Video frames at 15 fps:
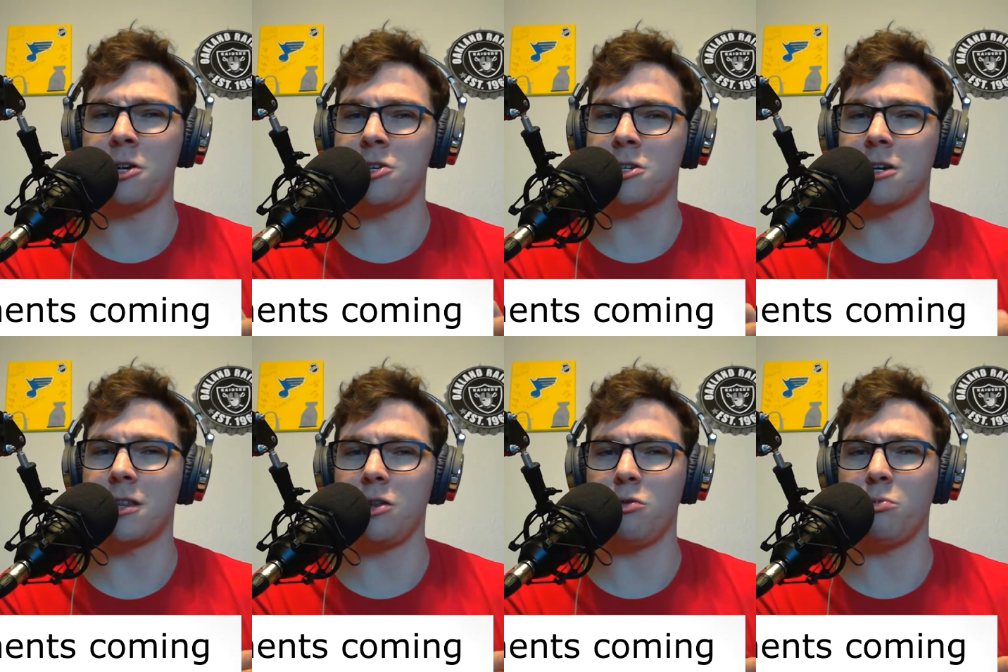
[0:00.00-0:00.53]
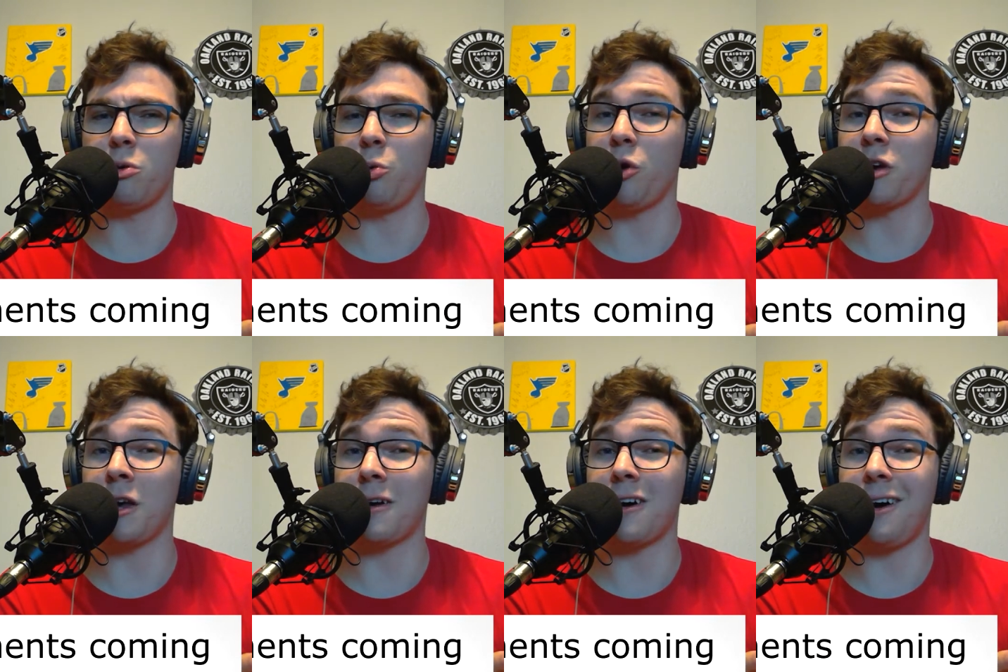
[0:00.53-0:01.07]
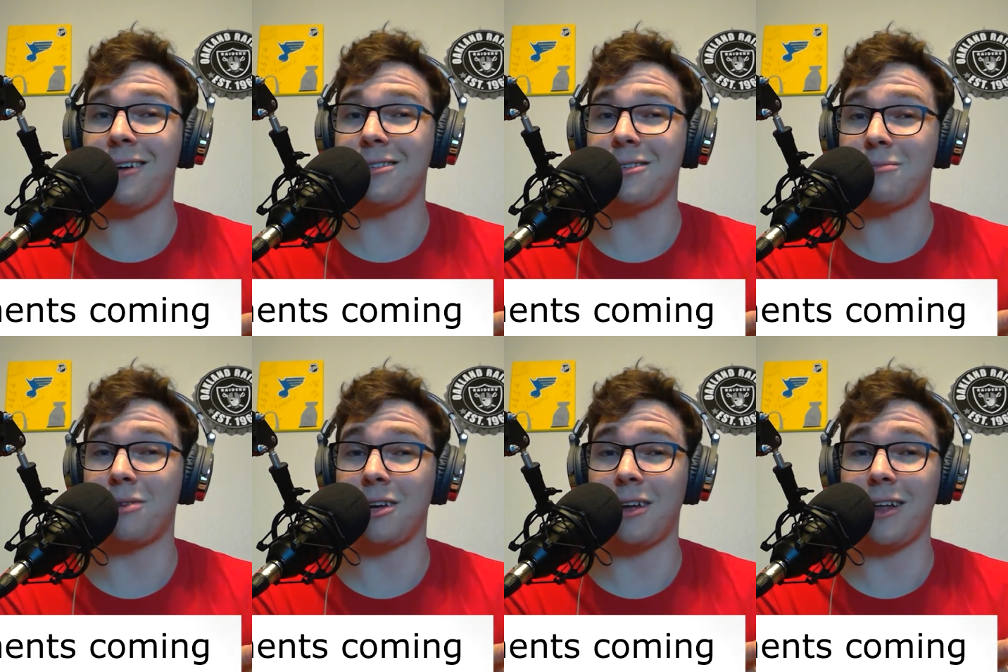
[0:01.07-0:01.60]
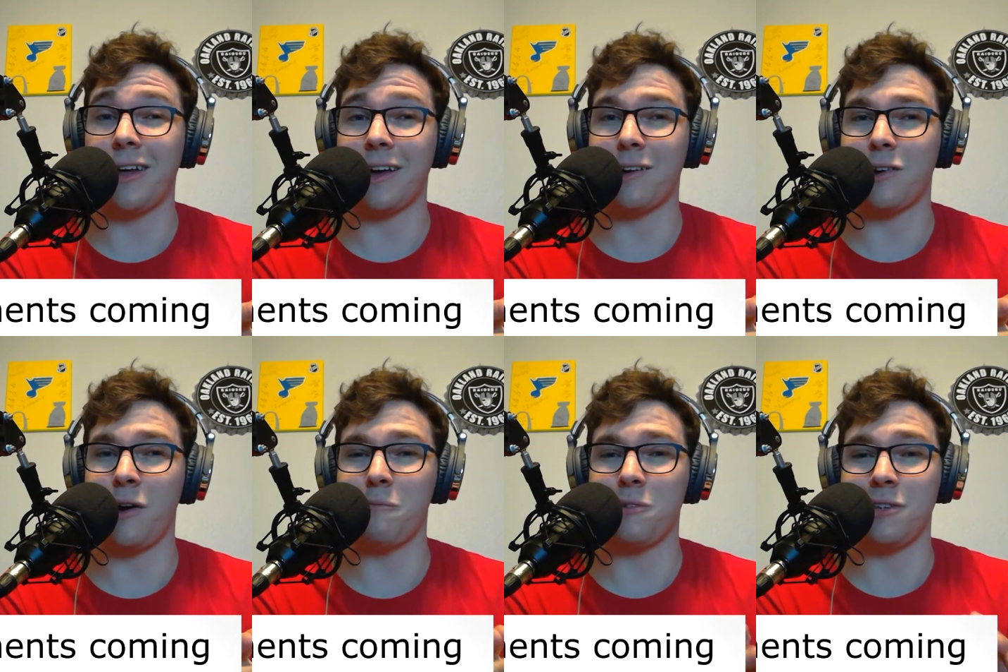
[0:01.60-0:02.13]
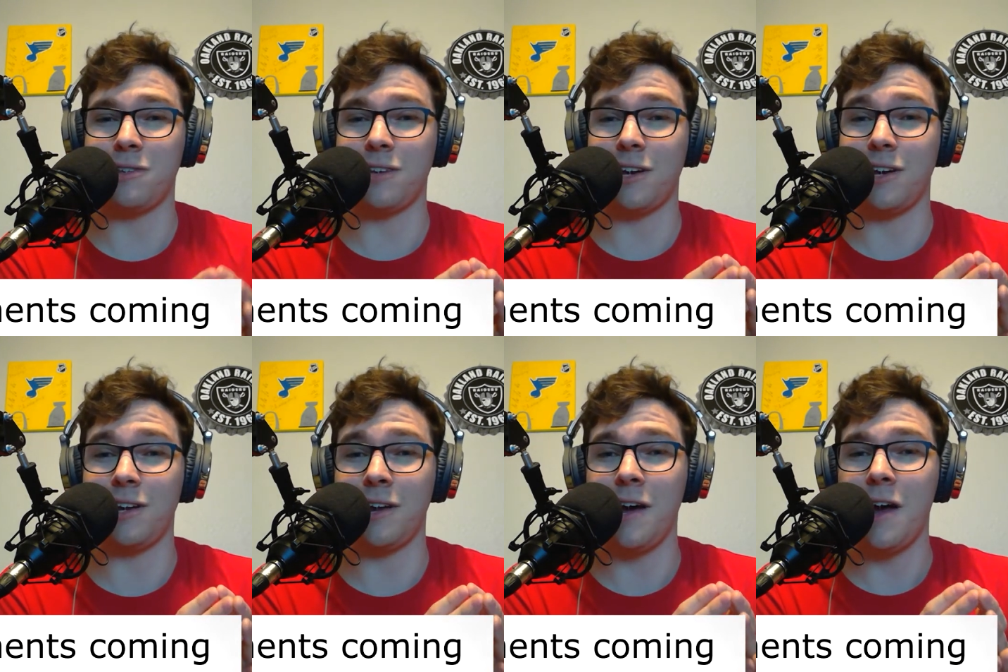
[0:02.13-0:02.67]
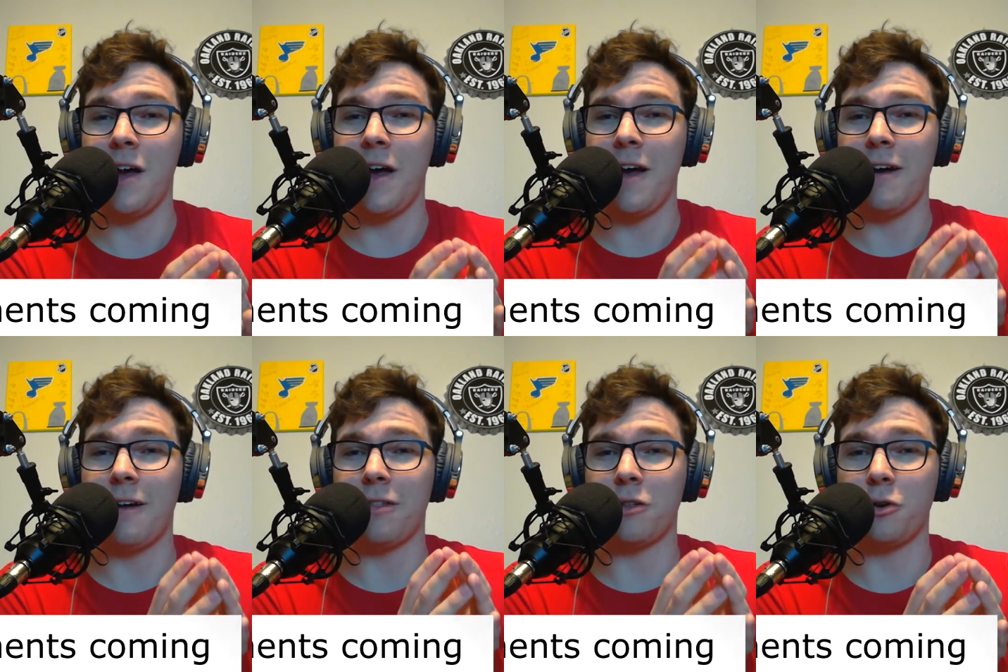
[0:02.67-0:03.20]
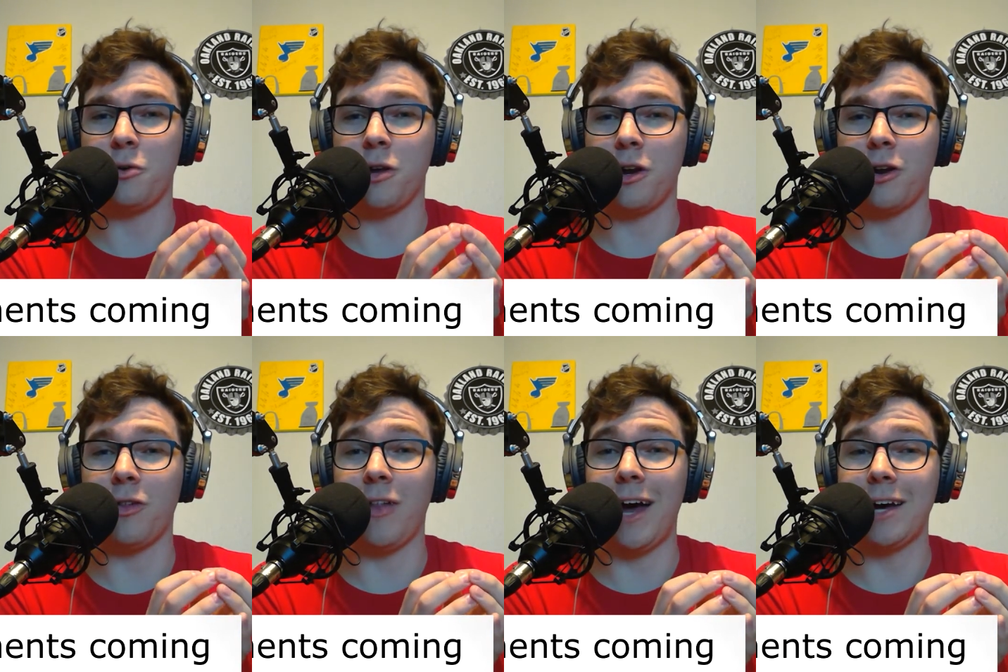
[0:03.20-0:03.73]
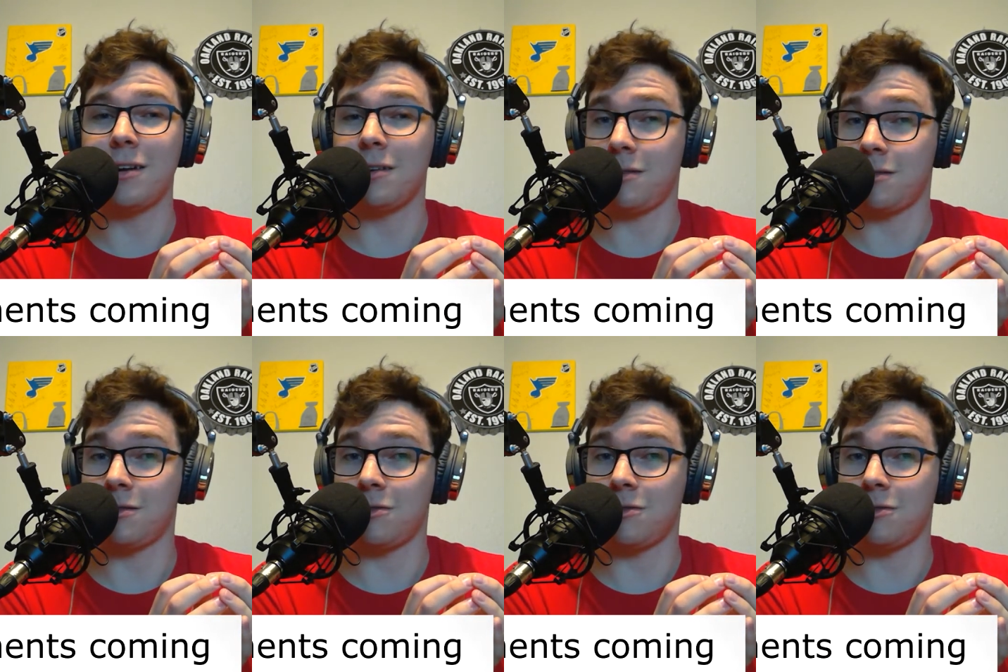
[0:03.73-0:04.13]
sure you will get compensated, like compensated through your likeness.